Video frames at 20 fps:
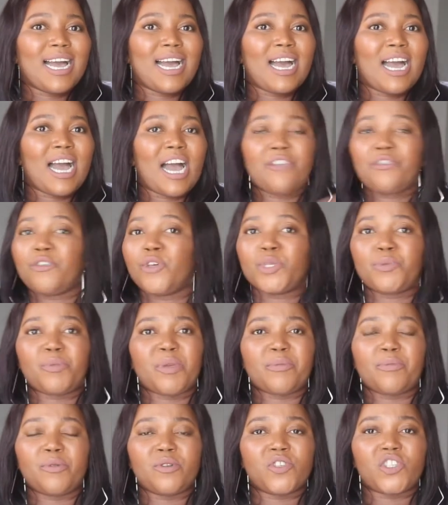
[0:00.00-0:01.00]
are those
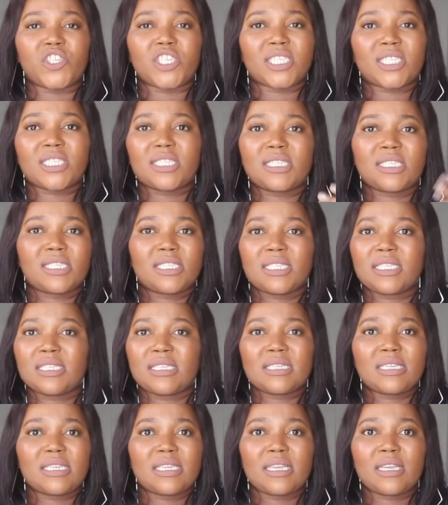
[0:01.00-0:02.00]
people just
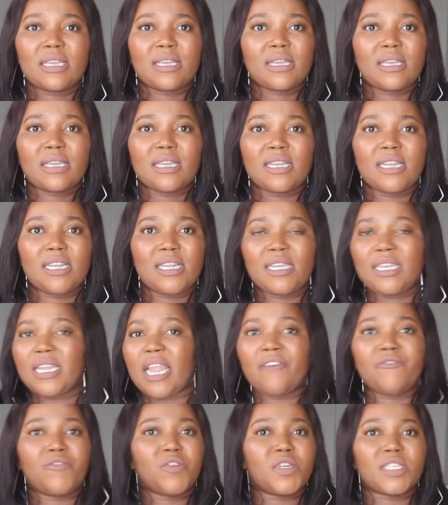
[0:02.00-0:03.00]

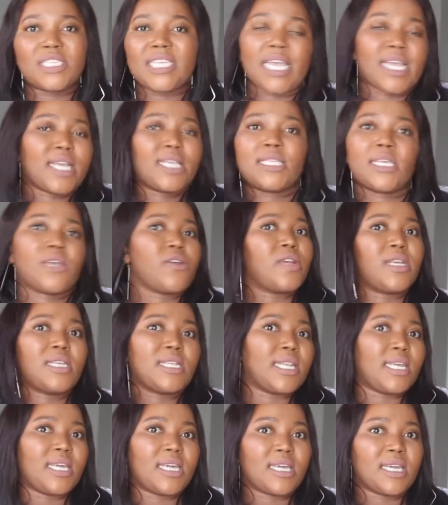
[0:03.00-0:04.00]
never taken
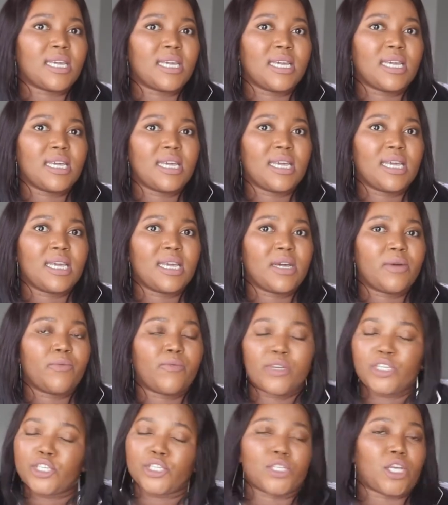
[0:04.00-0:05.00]
seriously,
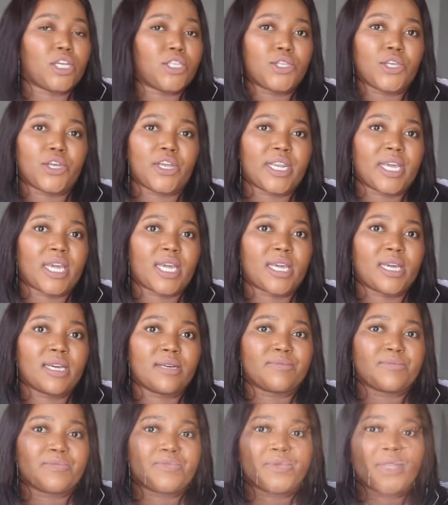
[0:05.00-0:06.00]
which is concerning?
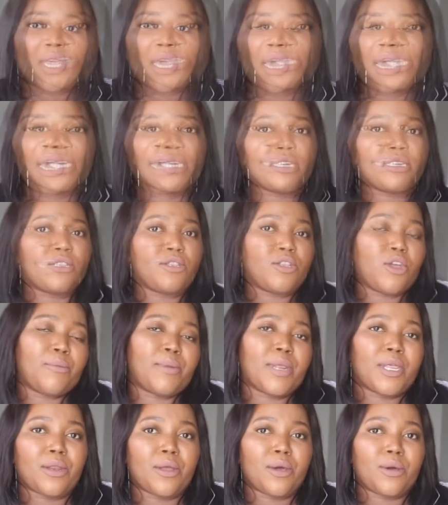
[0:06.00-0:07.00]
Taken seriously,
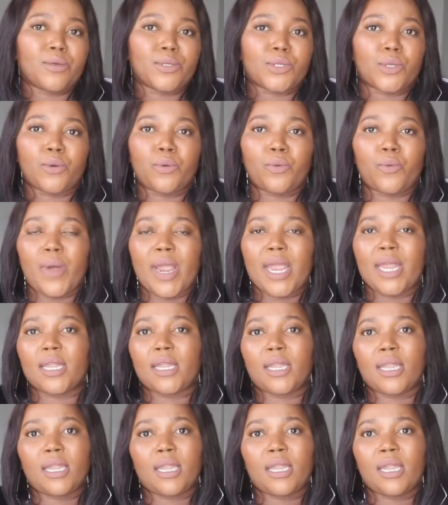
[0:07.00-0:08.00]
nobody knows
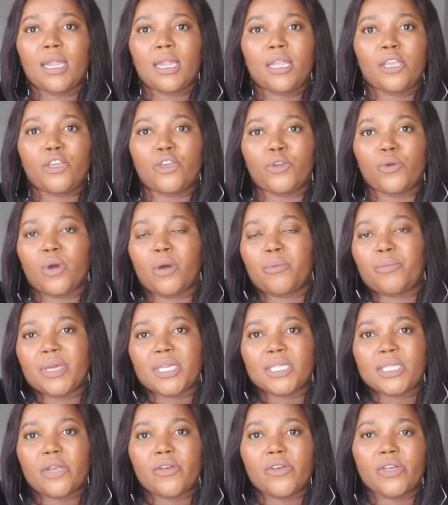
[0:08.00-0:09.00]
when you are
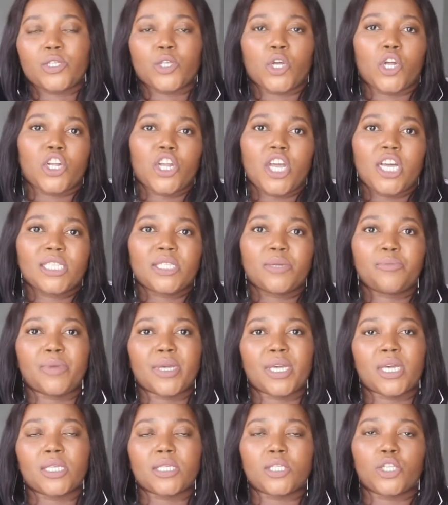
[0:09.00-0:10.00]
being serious or not,
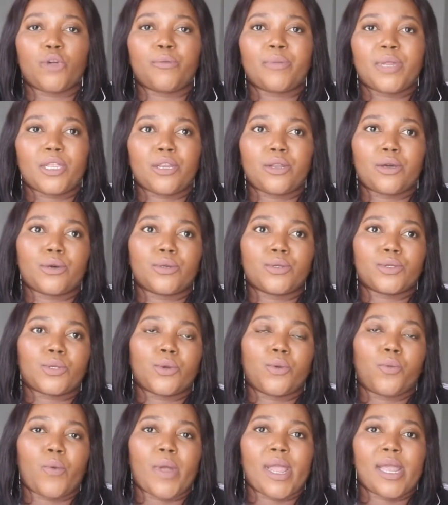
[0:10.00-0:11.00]
because nobody
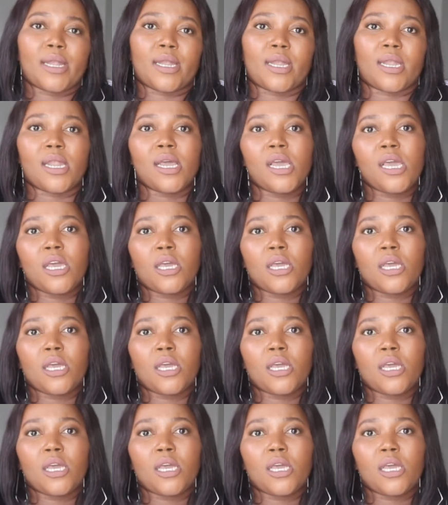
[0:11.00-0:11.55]
knows when